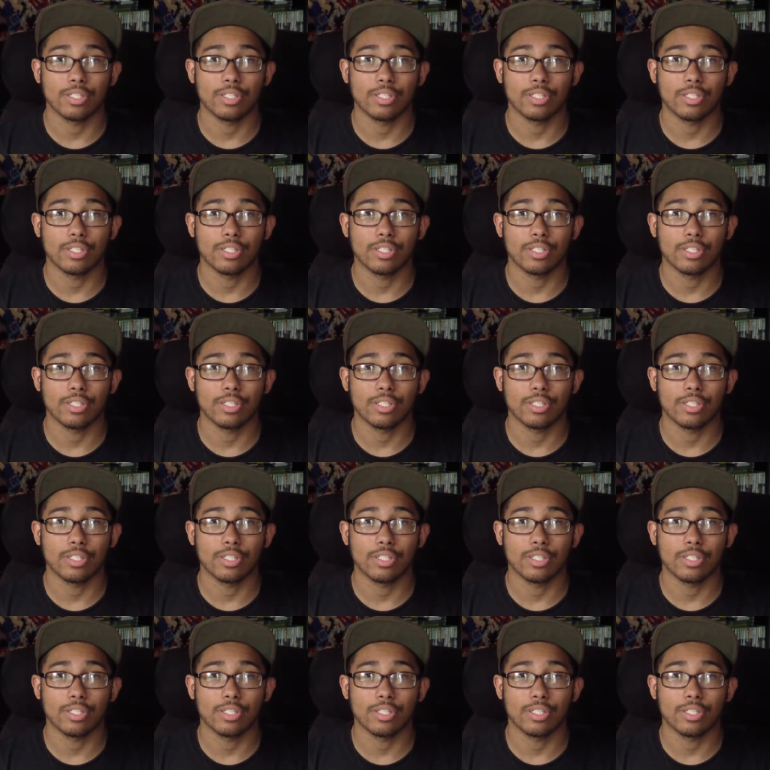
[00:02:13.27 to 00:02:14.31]

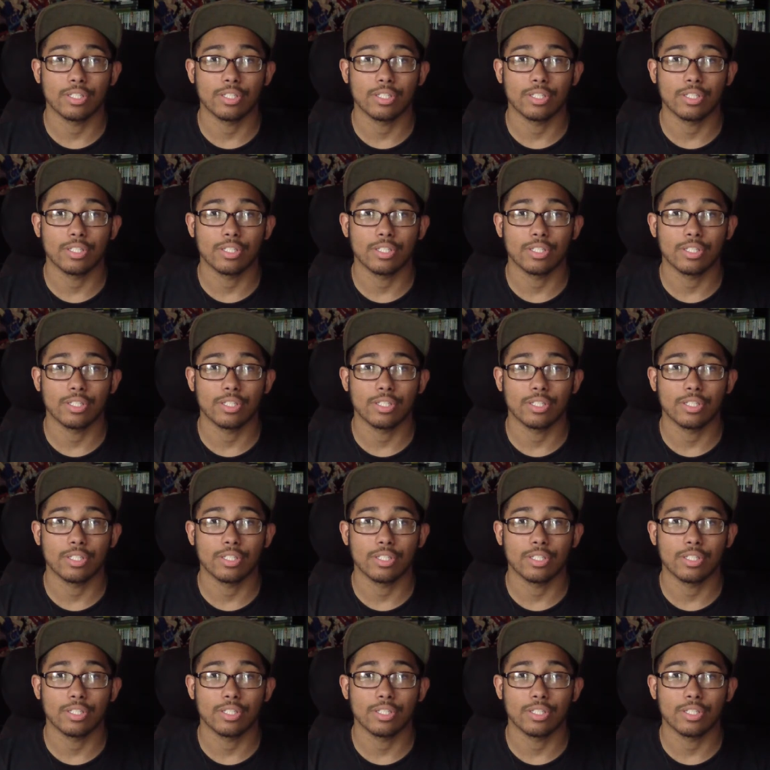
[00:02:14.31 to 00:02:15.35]

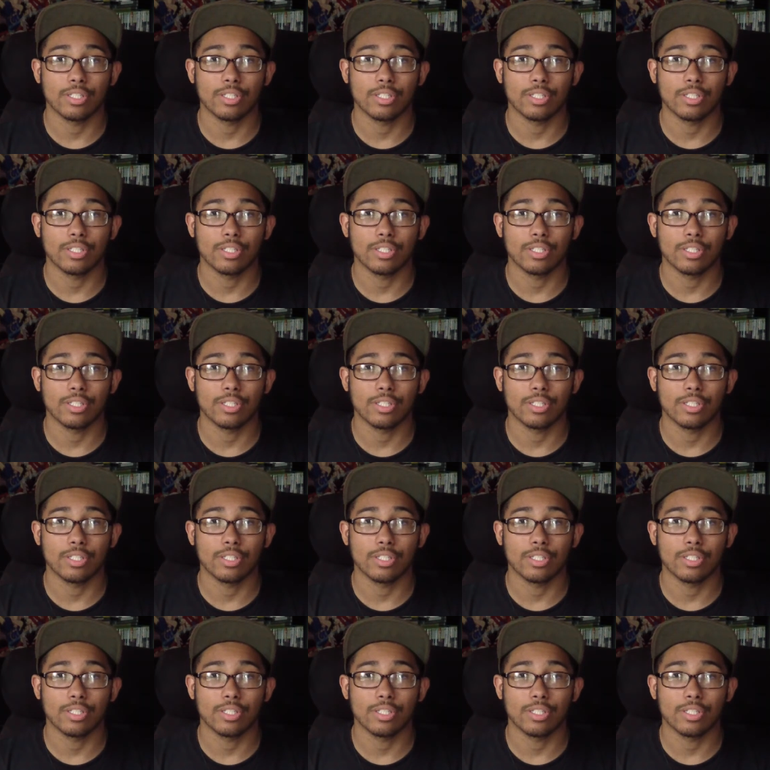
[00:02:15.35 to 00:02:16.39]

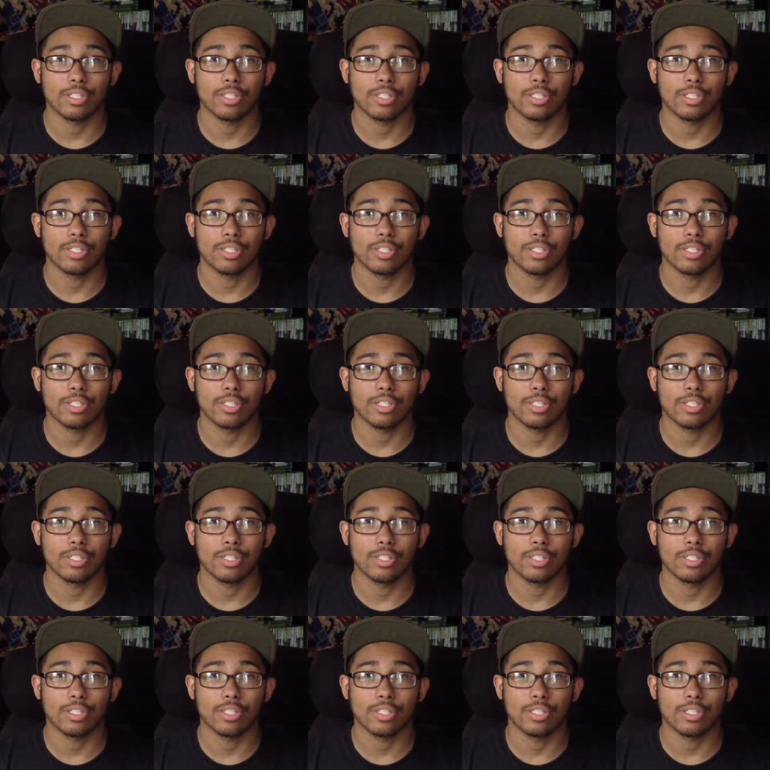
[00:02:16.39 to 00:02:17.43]

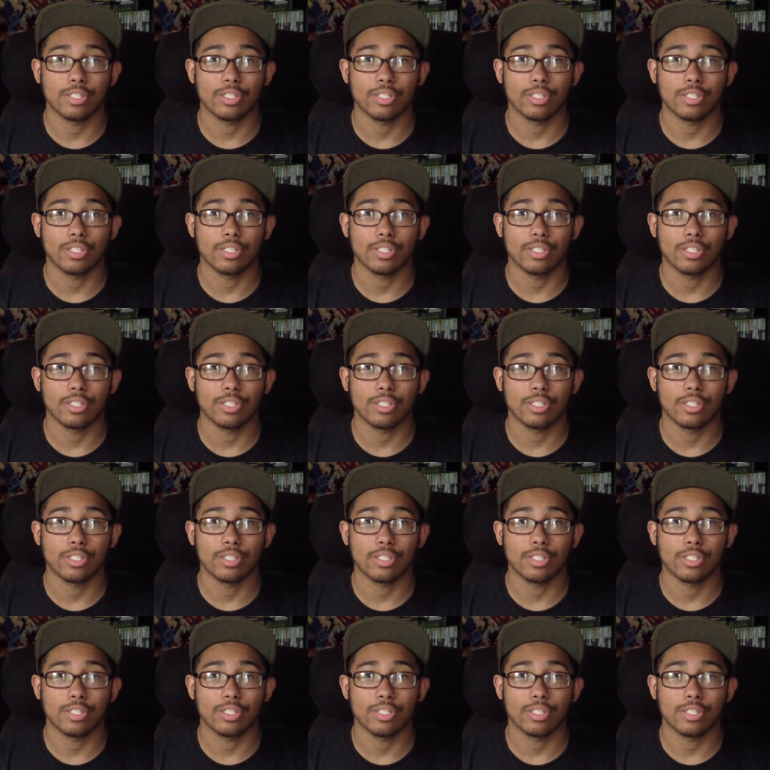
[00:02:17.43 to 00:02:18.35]
No one is speaking in this clip.